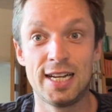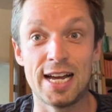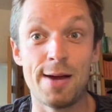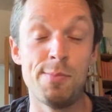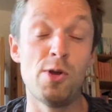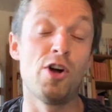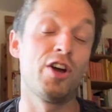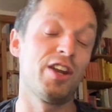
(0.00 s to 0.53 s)

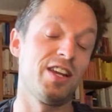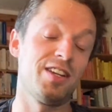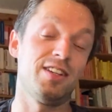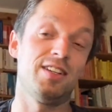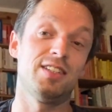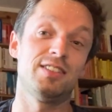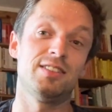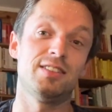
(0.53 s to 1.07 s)
I'm not going
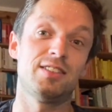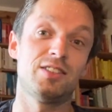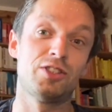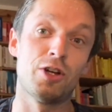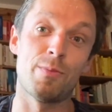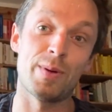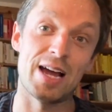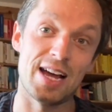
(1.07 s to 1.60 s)
to
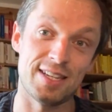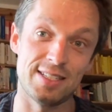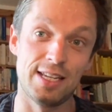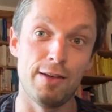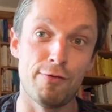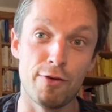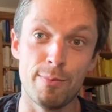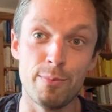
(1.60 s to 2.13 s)
stop
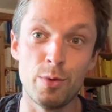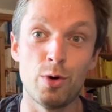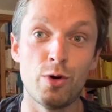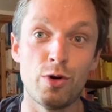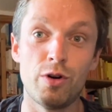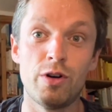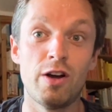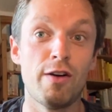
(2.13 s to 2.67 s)
asking for
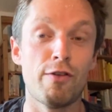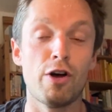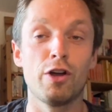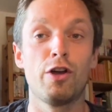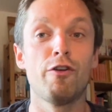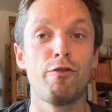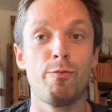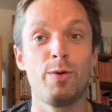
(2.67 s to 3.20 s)
more of our
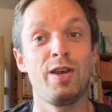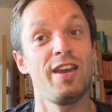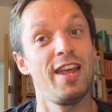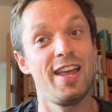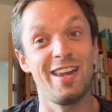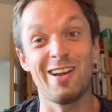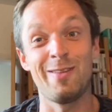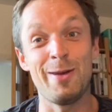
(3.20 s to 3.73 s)
government
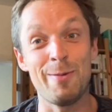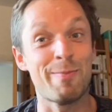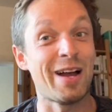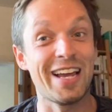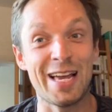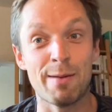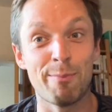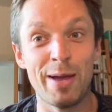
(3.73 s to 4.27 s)
in
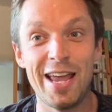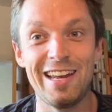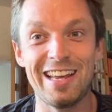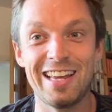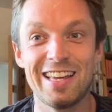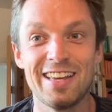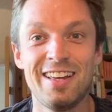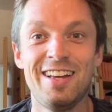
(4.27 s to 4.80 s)
my
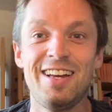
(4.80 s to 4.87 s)
campaigning.